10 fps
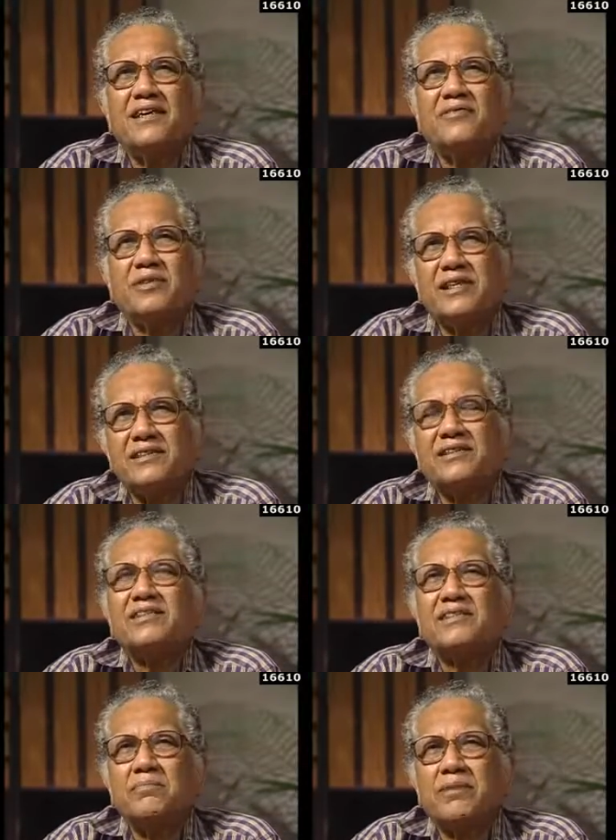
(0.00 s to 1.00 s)

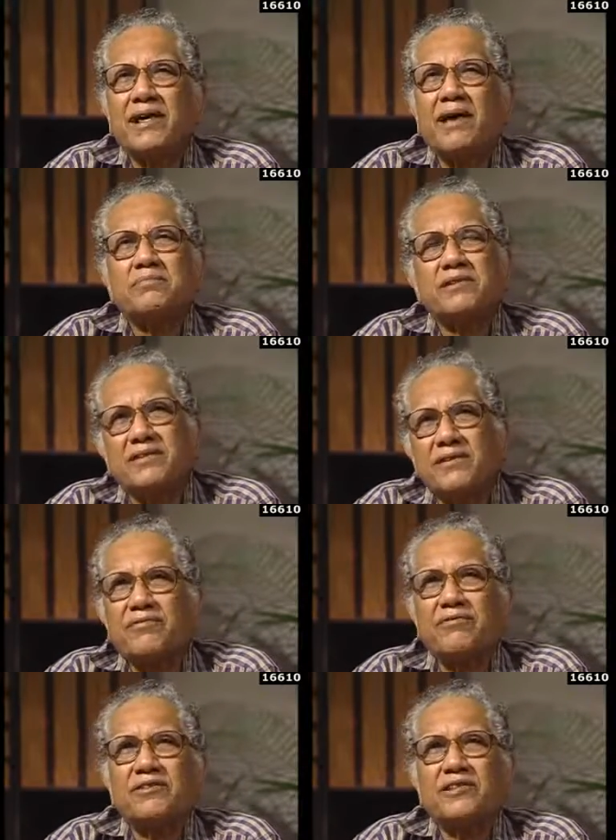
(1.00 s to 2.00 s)
this becomes a
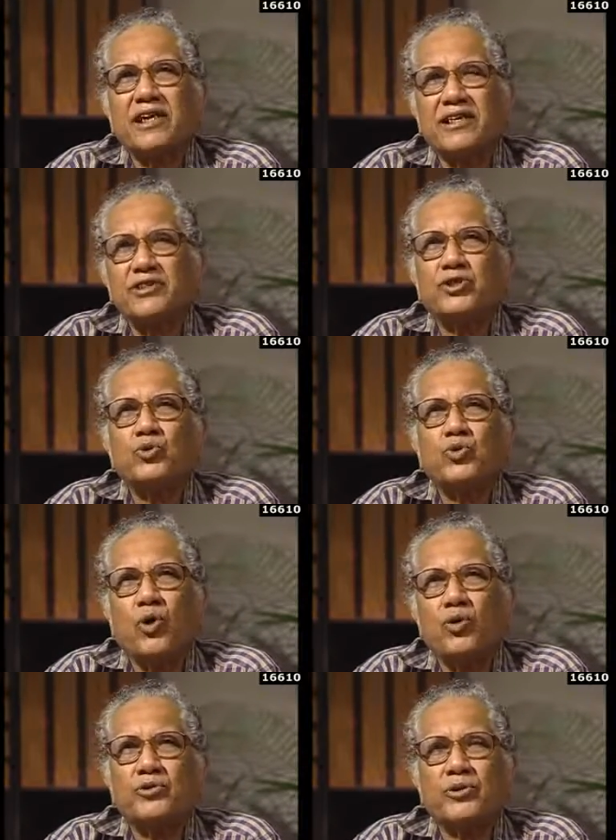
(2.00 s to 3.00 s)
different issue
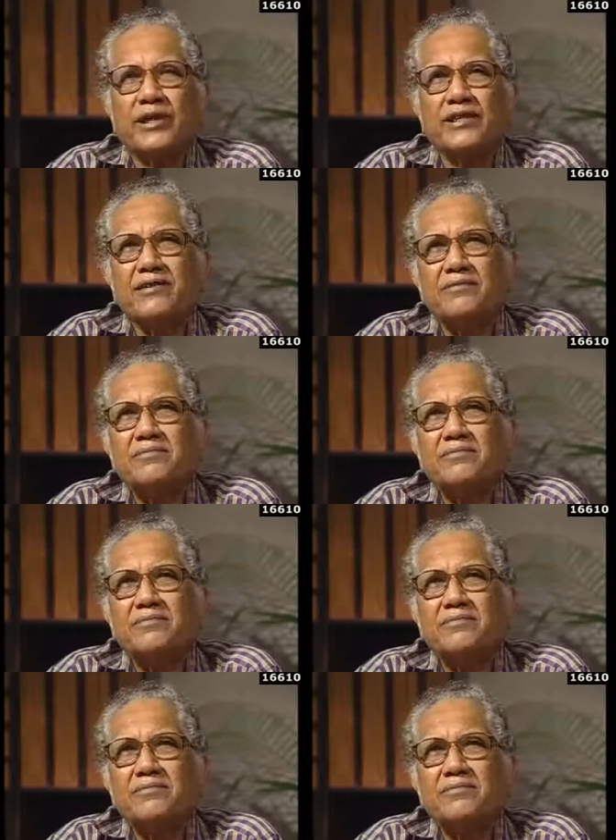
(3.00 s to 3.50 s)
altogether.